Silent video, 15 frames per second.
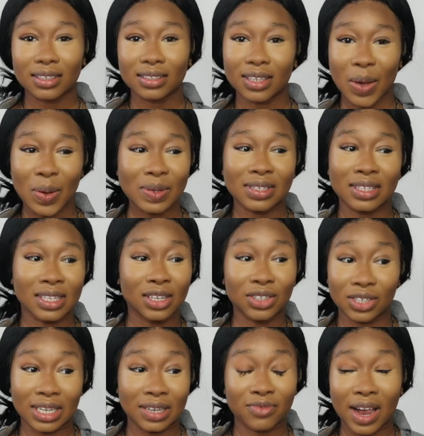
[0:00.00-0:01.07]
So I was
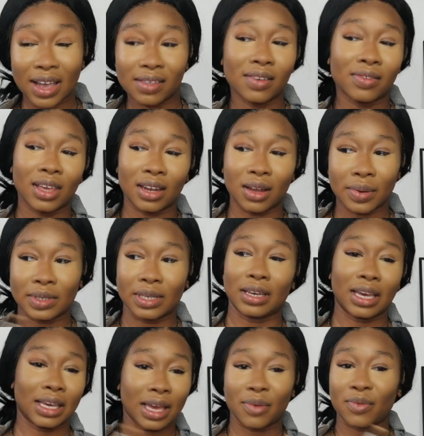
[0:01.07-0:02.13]
literally right there and then, I was like,
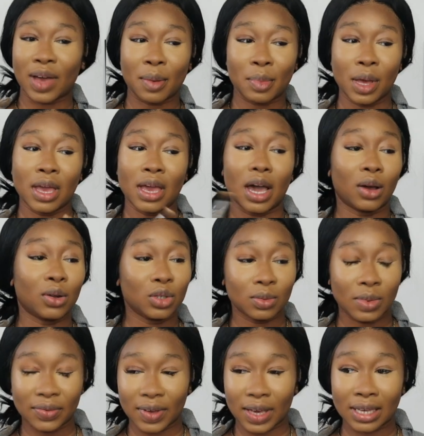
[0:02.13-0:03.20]
okay, yeah, fab. I want to do
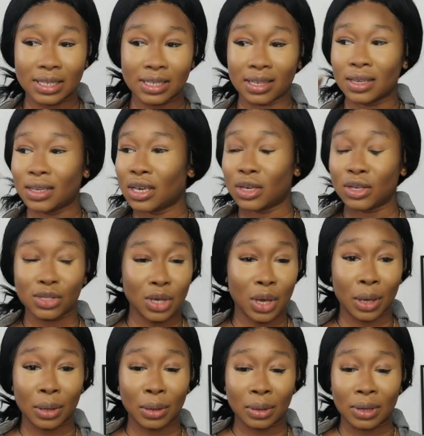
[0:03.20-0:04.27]
my face.
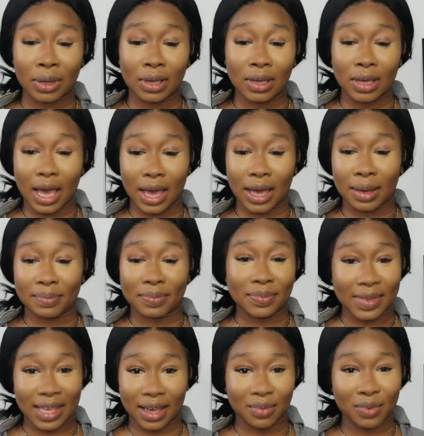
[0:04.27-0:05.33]
So
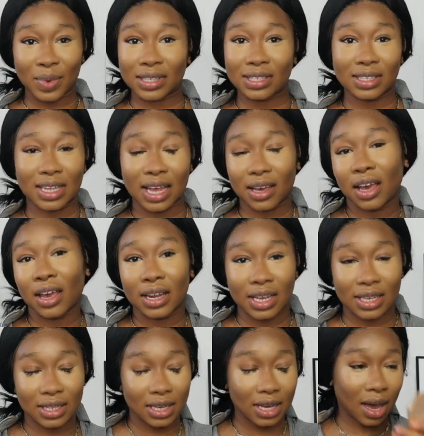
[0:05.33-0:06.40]
yeah, when's like
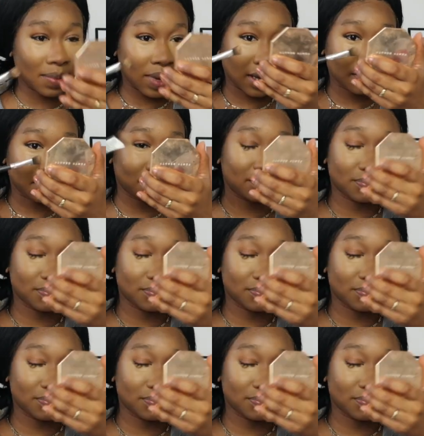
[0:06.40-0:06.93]
earliest and come in.